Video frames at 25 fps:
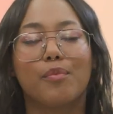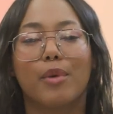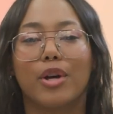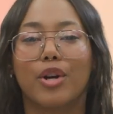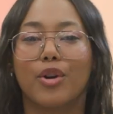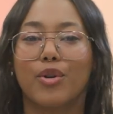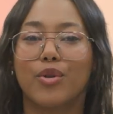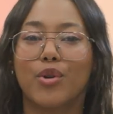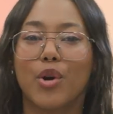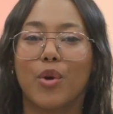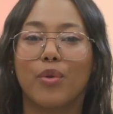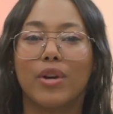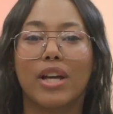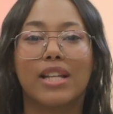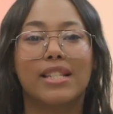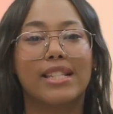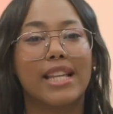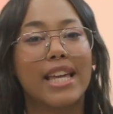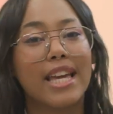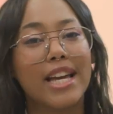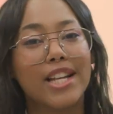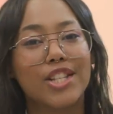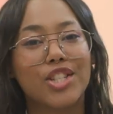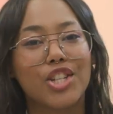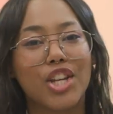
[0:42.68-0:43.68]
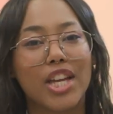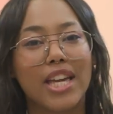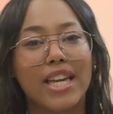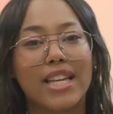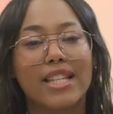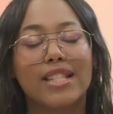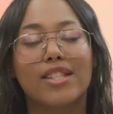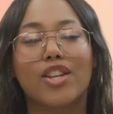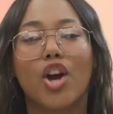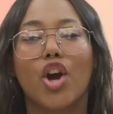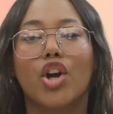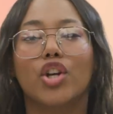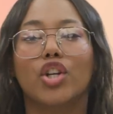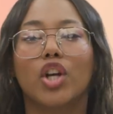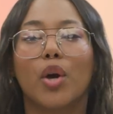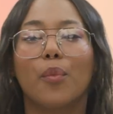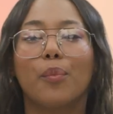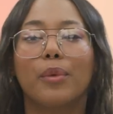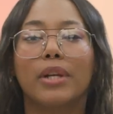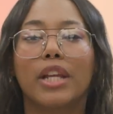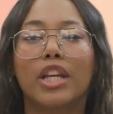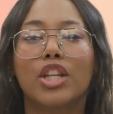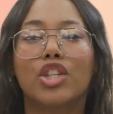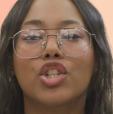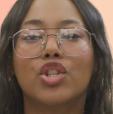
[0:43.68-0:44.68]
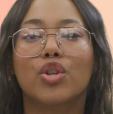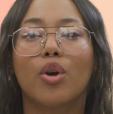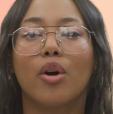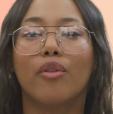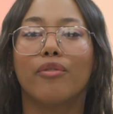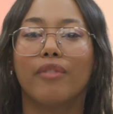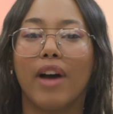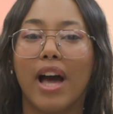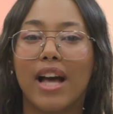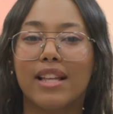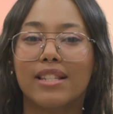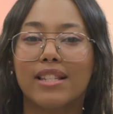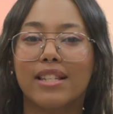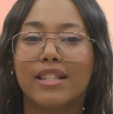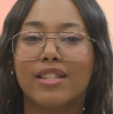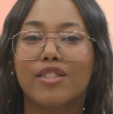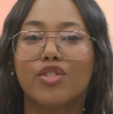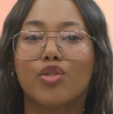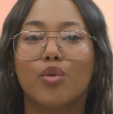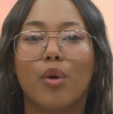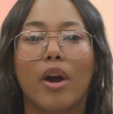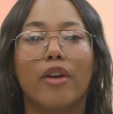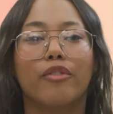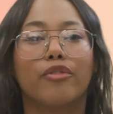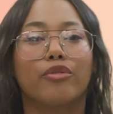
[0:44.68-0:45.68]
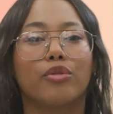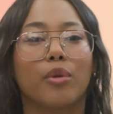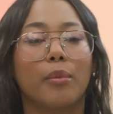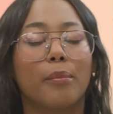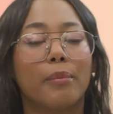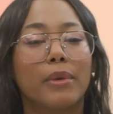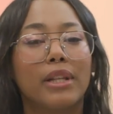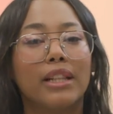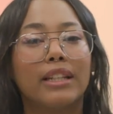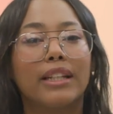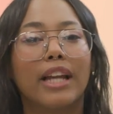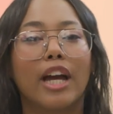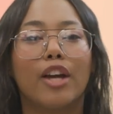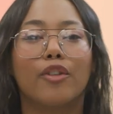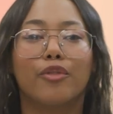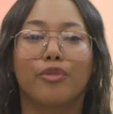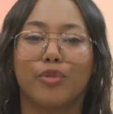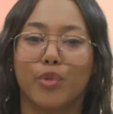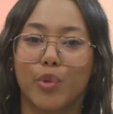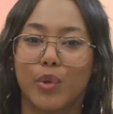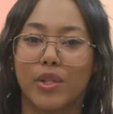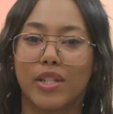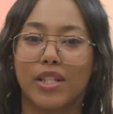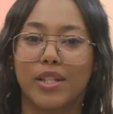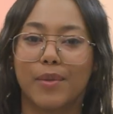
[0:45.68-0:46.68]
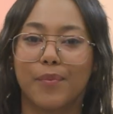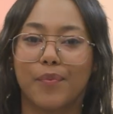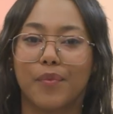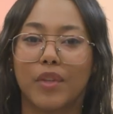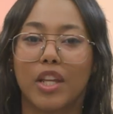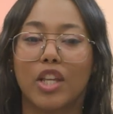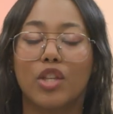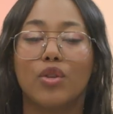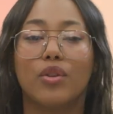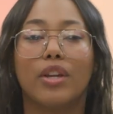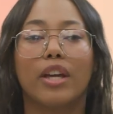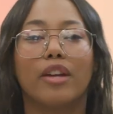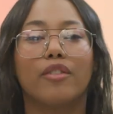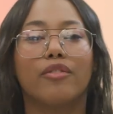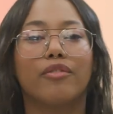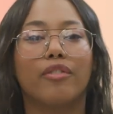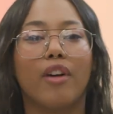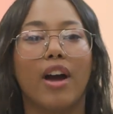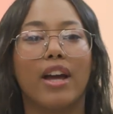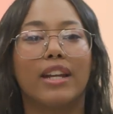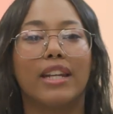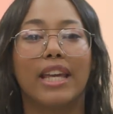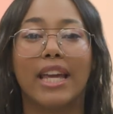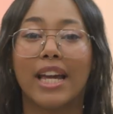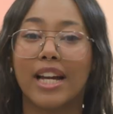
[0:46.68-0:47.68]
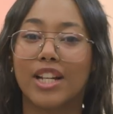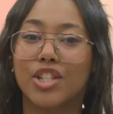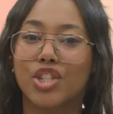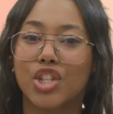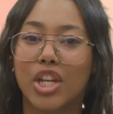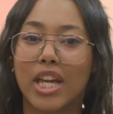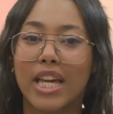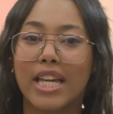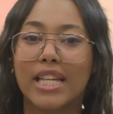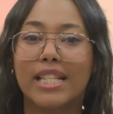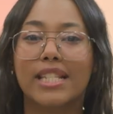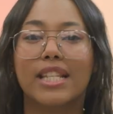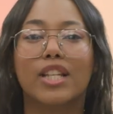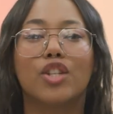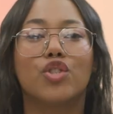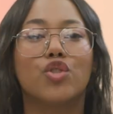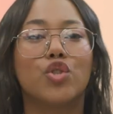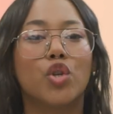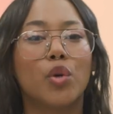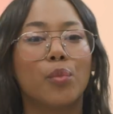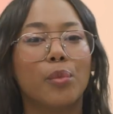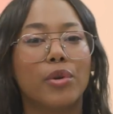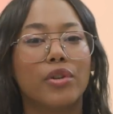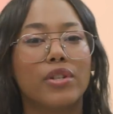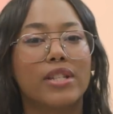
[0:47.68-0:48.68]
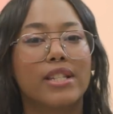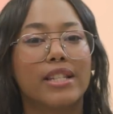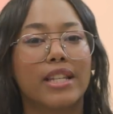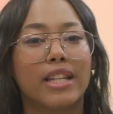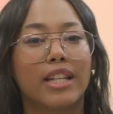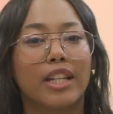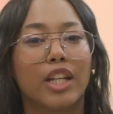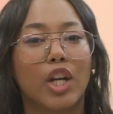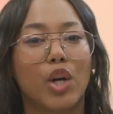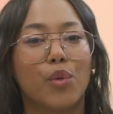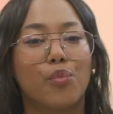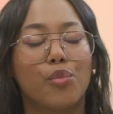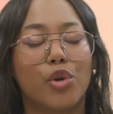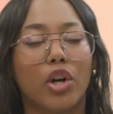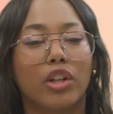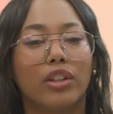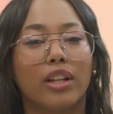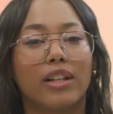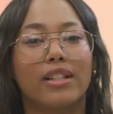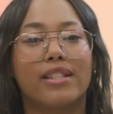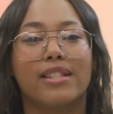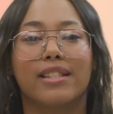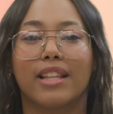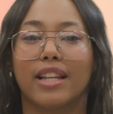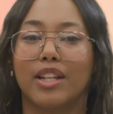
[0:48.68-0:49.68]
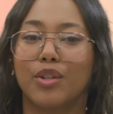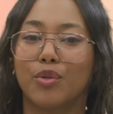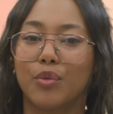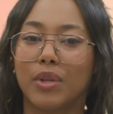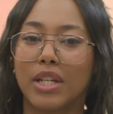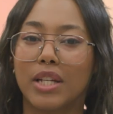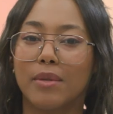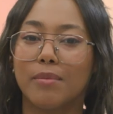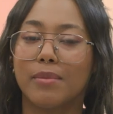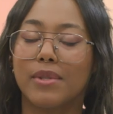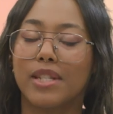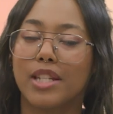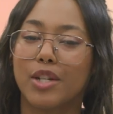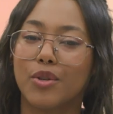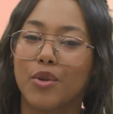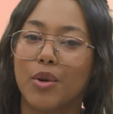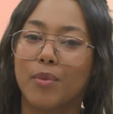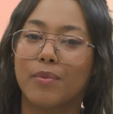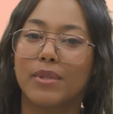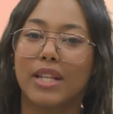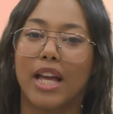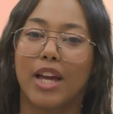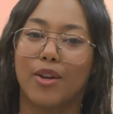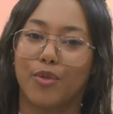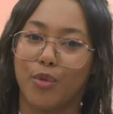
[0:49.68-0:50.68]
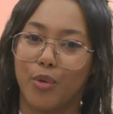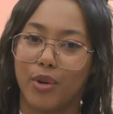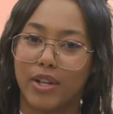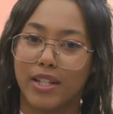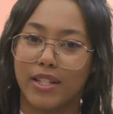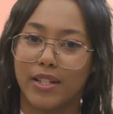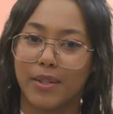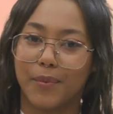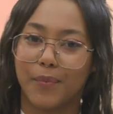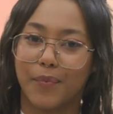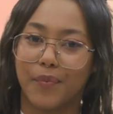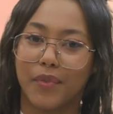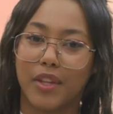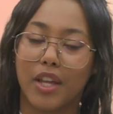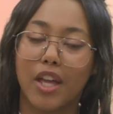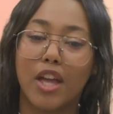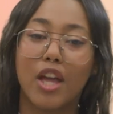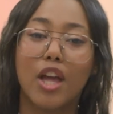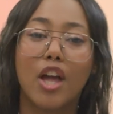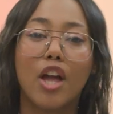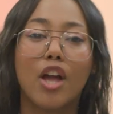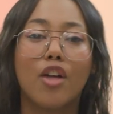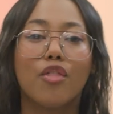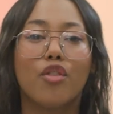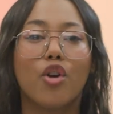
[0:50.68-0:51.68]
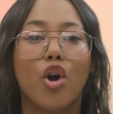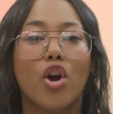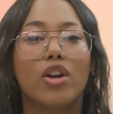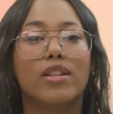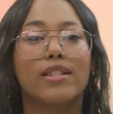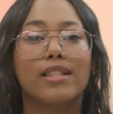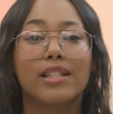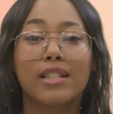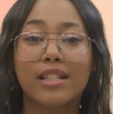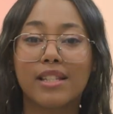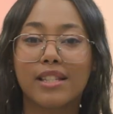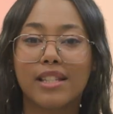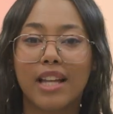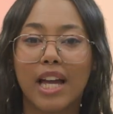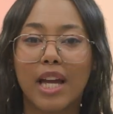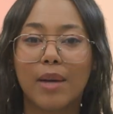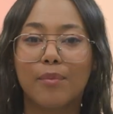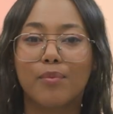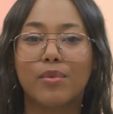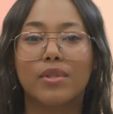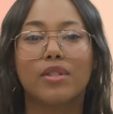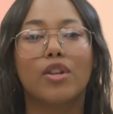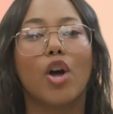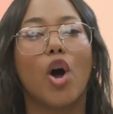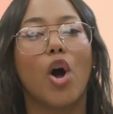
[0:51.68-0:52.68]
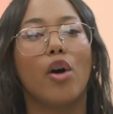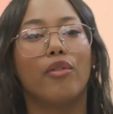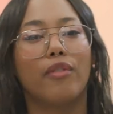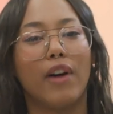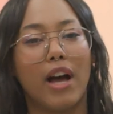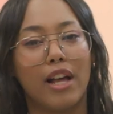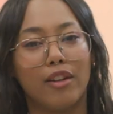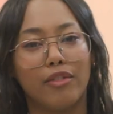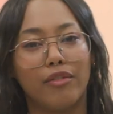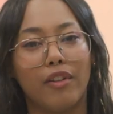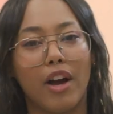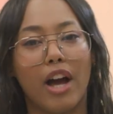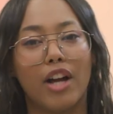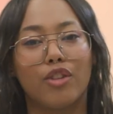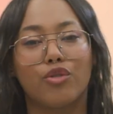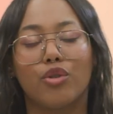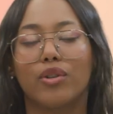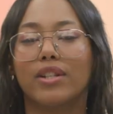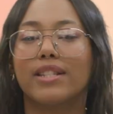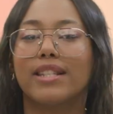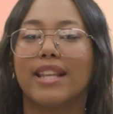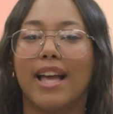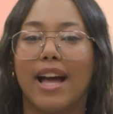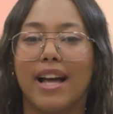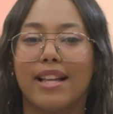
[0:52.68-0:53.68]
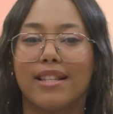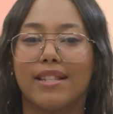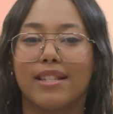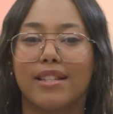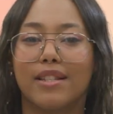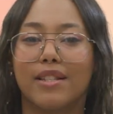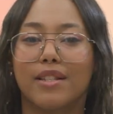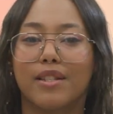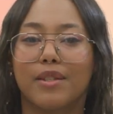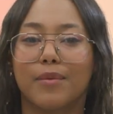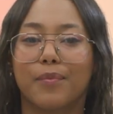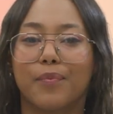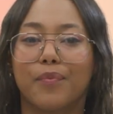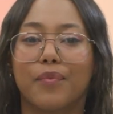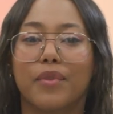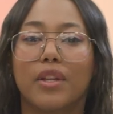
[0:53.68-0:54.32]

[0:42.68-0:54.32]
better known as AHAs, are a combination of acids derived from milk and fruits. You can find AHAs in numerous skincare products like creams, serums, and oils. There are 6 types of alpha hydroxy-acids.